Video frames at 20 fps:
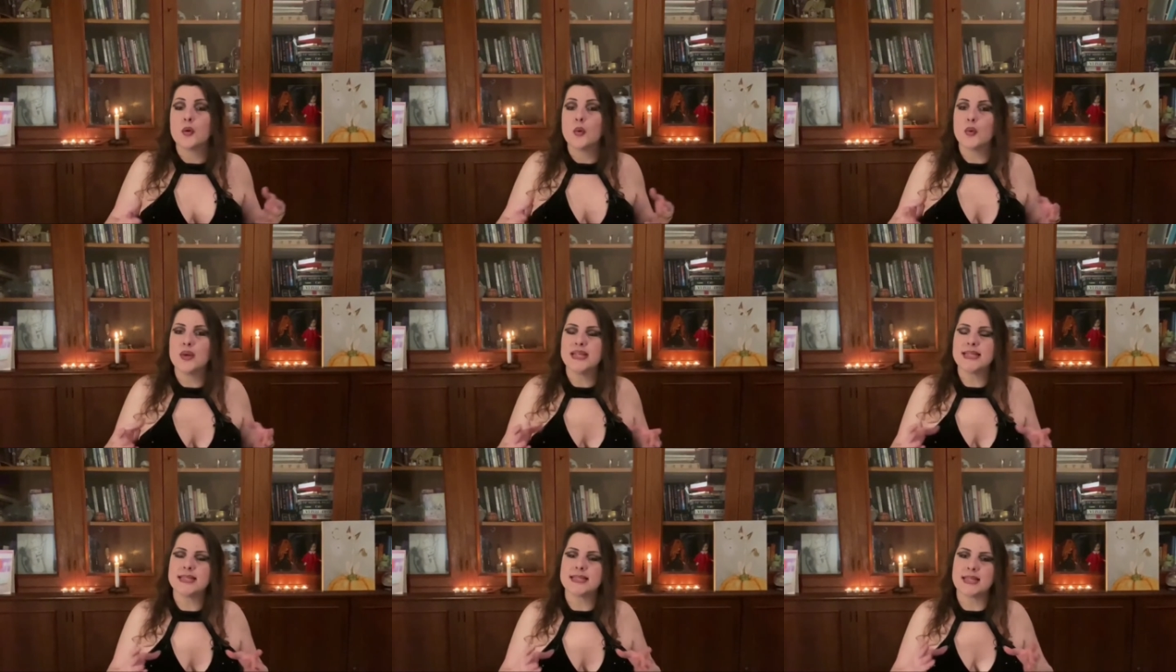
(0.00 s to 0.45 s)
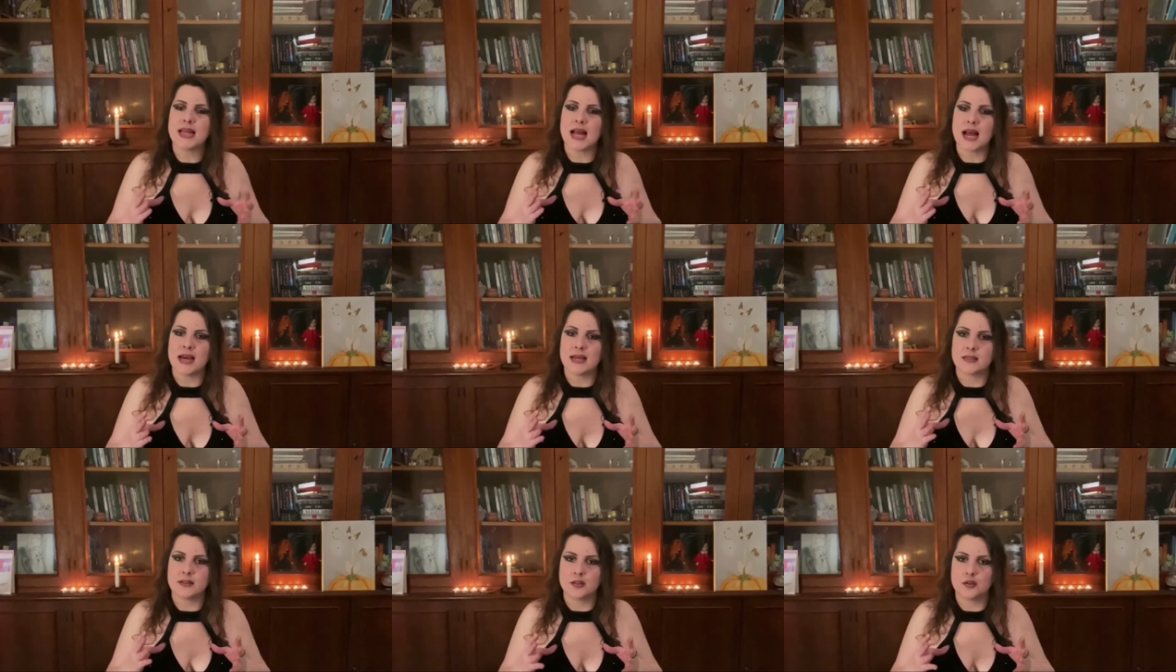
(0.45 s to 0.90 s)
we
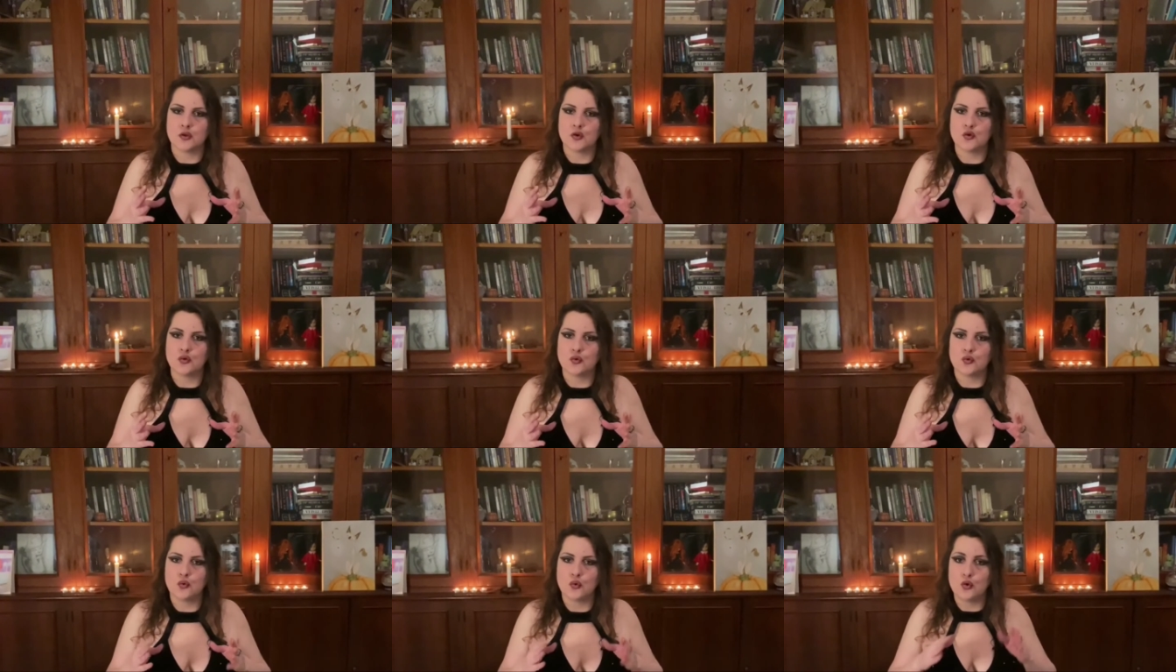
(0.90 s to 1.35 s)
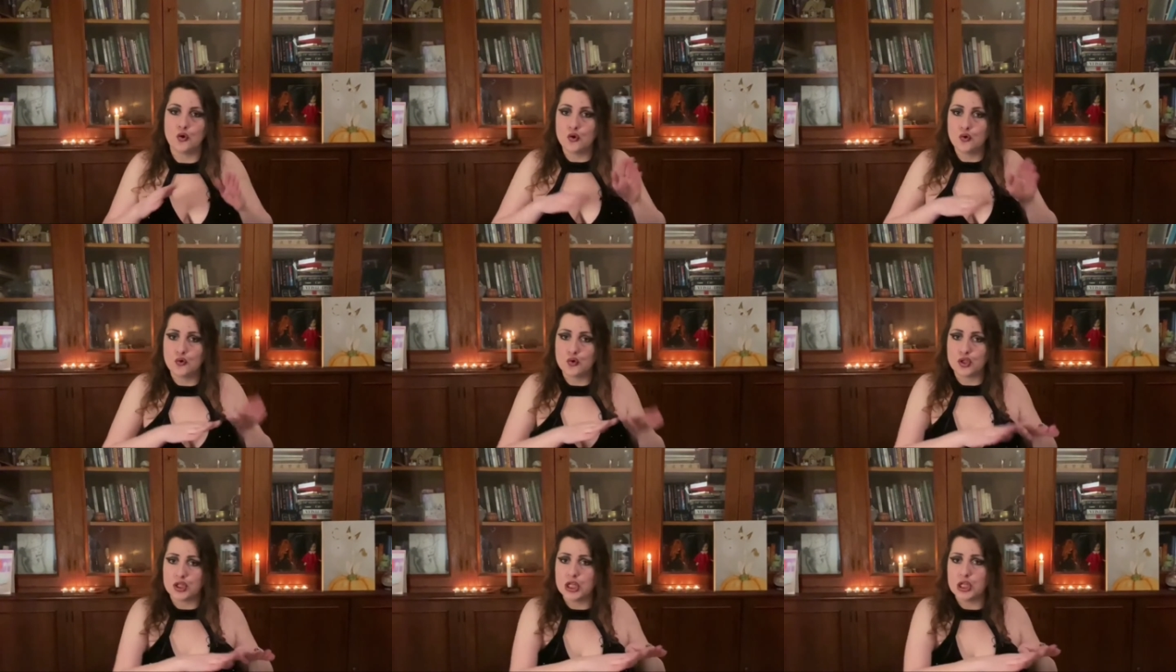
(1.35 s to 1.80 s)
start to
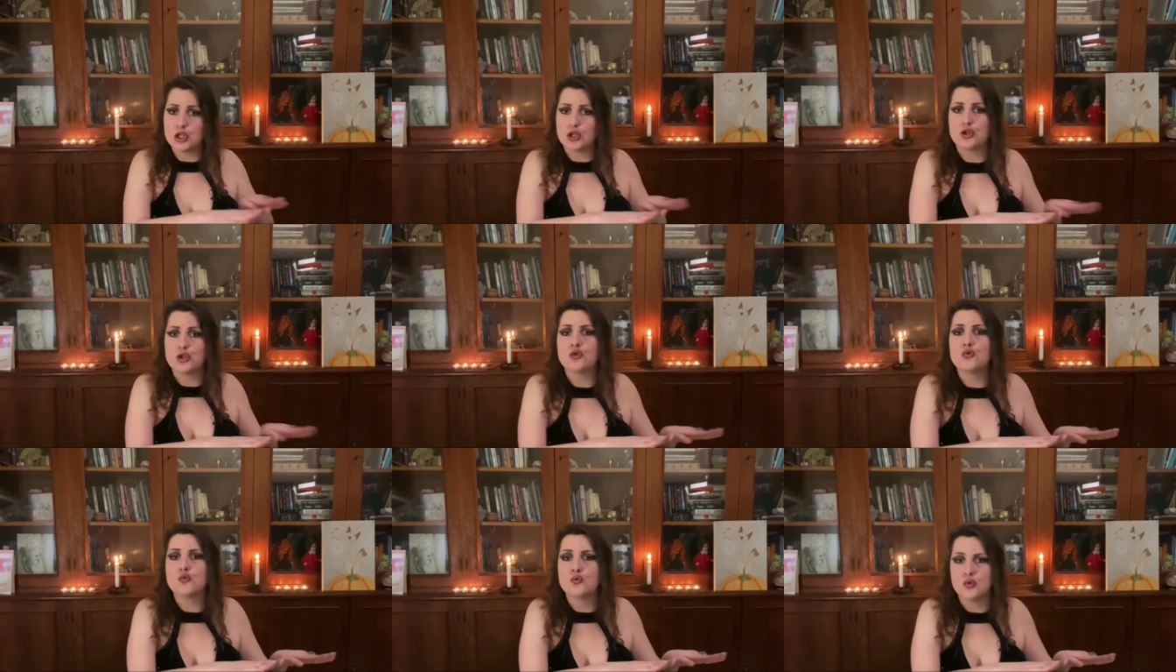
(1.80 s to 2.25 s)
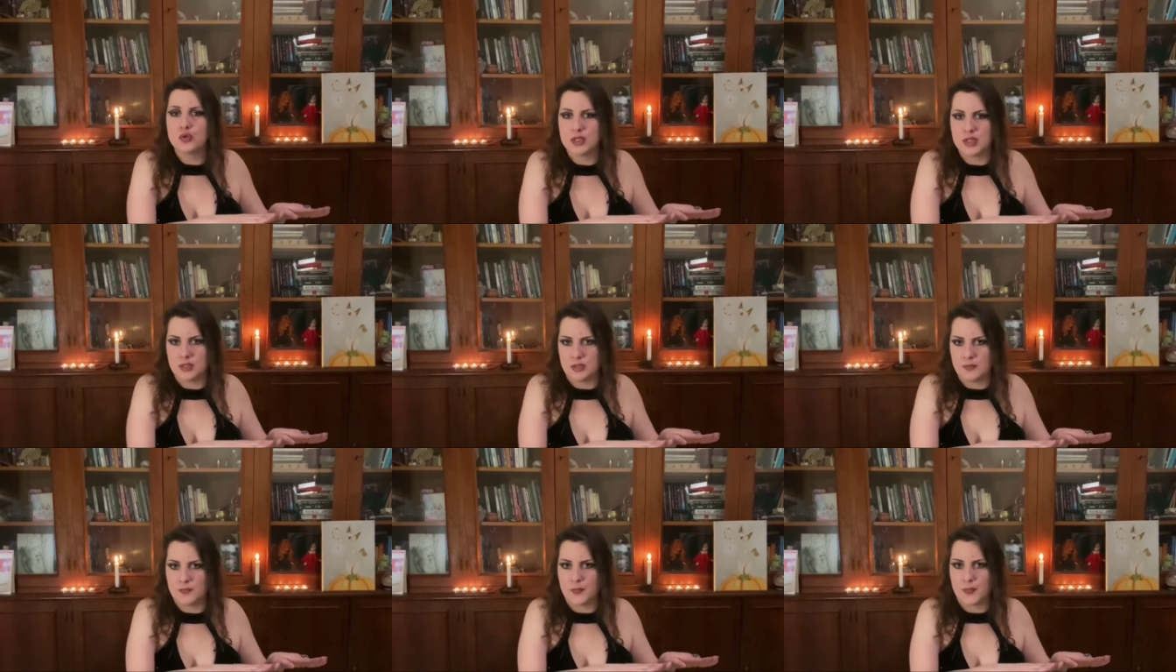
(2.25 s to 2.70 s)
lose the shoes.